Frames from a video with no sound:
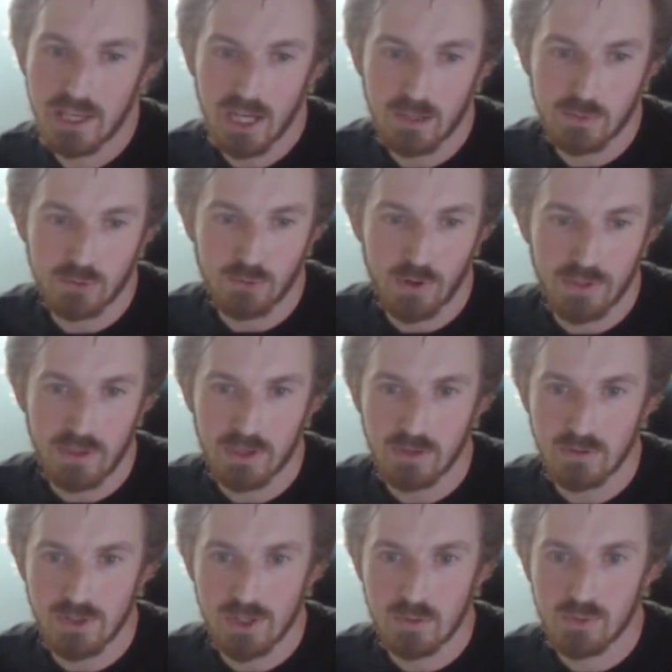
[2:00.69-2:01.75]
helps run the
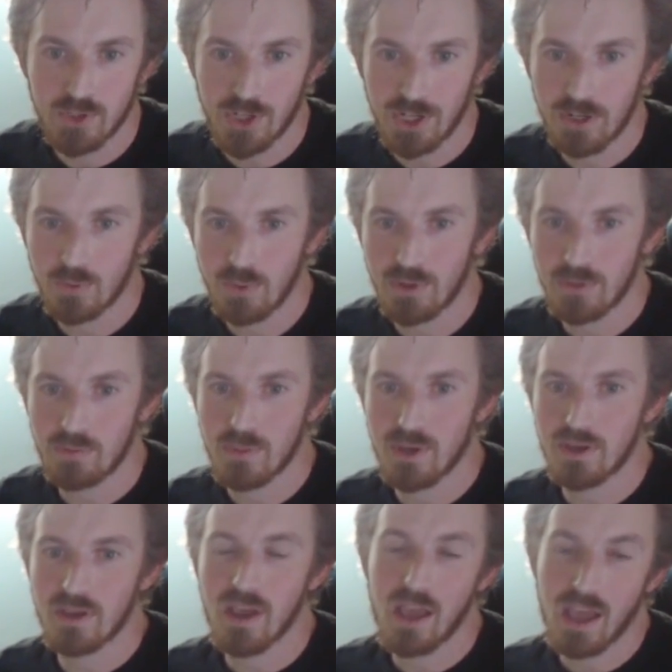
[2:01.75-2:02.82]
YouTube channel with
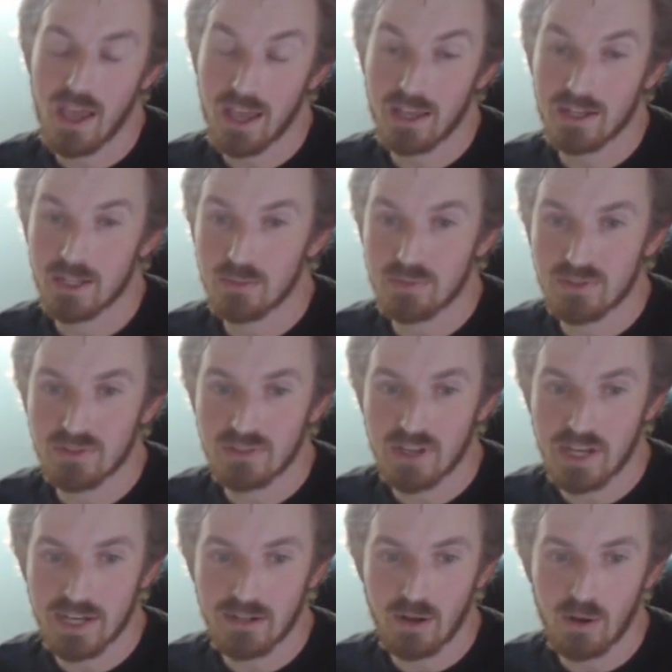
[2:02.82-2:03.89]
me and helps
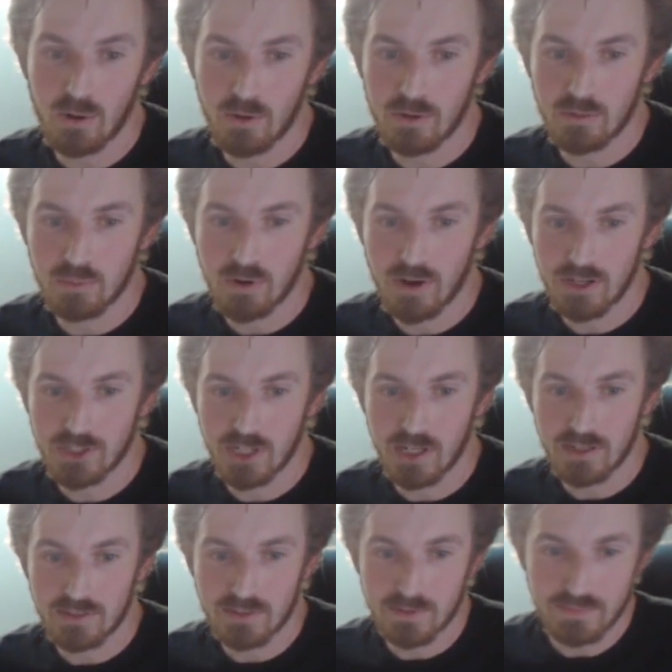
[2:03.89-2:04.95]
design all the
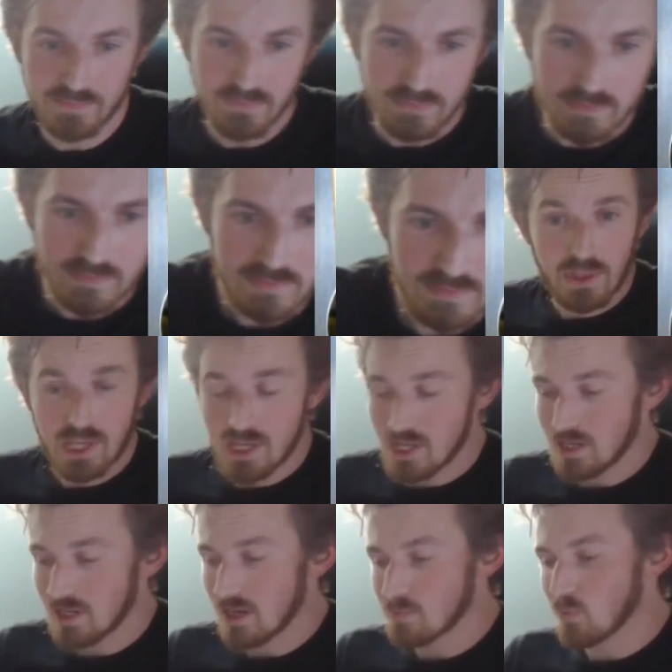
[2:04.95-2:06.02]
projects.
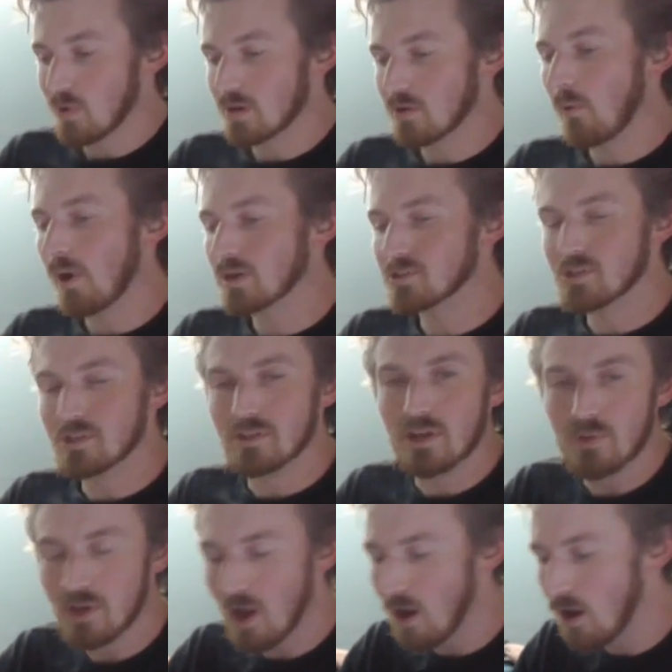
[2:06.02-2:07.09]
The number one question
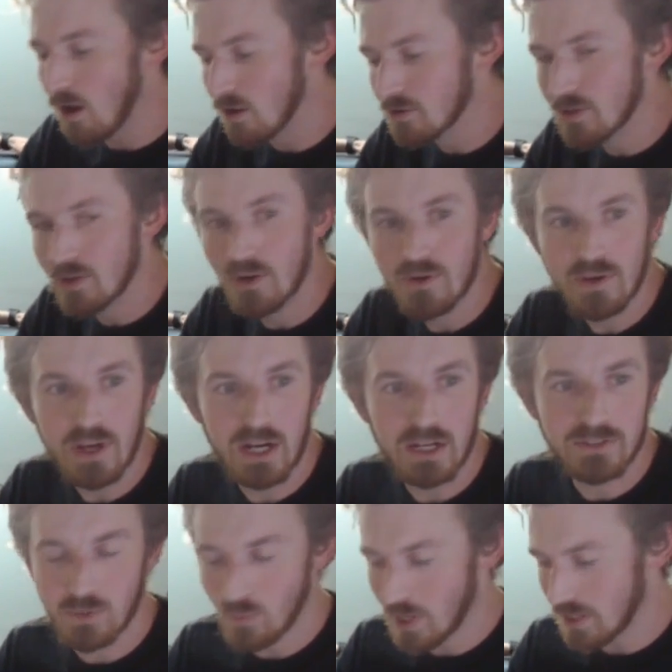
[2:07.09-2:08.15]
that we all know you
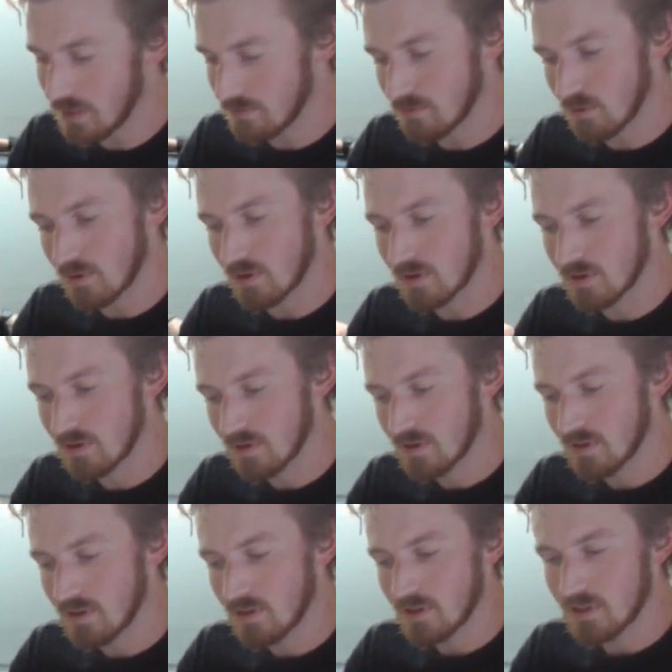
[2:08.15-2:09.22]
guys are waiting for:
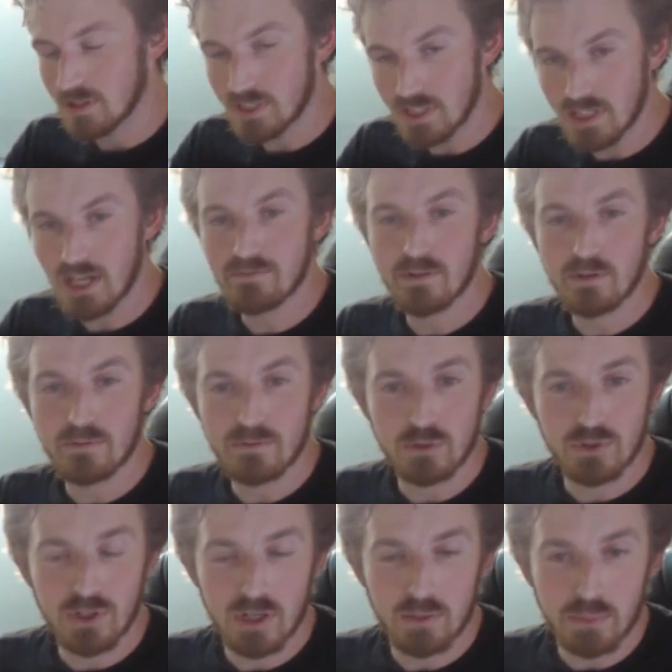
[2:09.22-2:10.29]
did I vote for
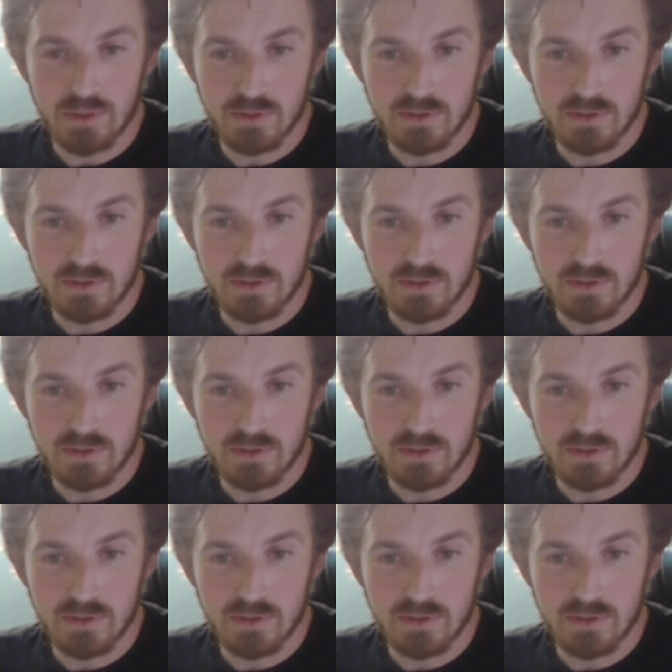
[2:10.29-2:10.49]
Trump?